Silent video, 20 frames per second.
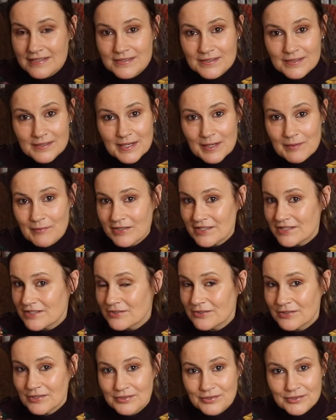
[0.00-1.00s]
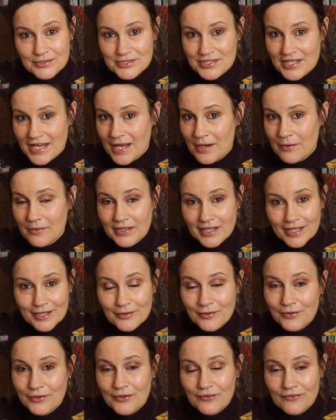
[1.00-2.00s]
So I'm ready to go and cut it out, and I
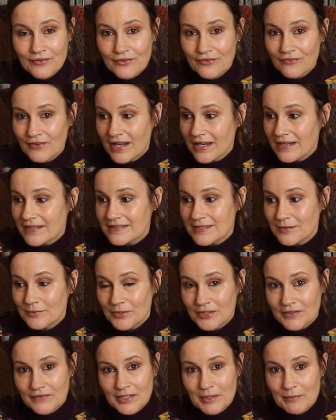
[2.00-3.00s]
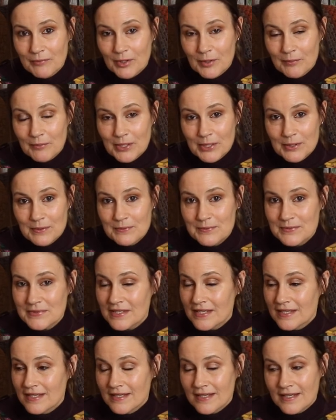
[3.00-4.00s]
know for a fact I won't have any
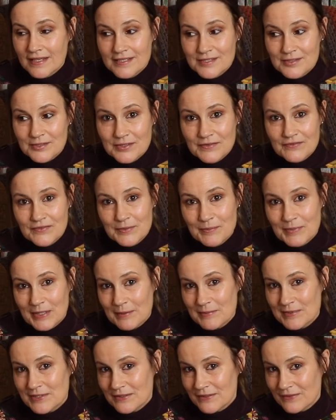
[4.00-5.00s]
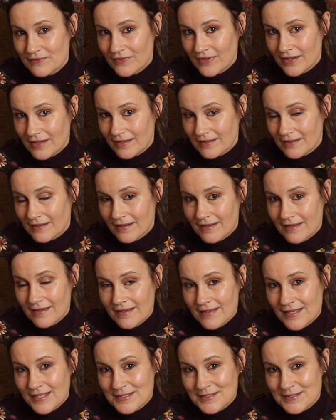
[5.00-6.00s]
problems, and it's going to fit me absolutely fine.
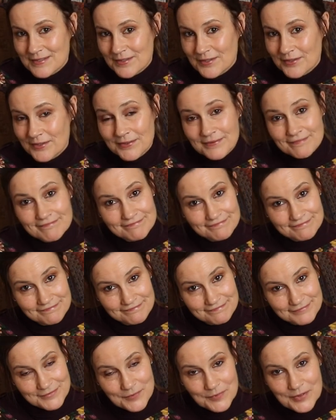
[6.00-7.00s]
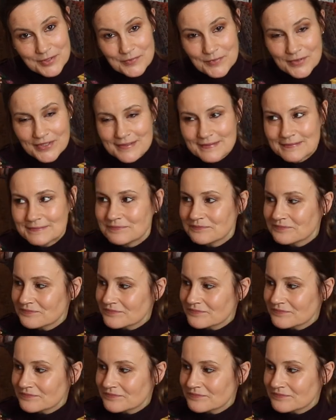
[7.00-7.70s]
So win-win.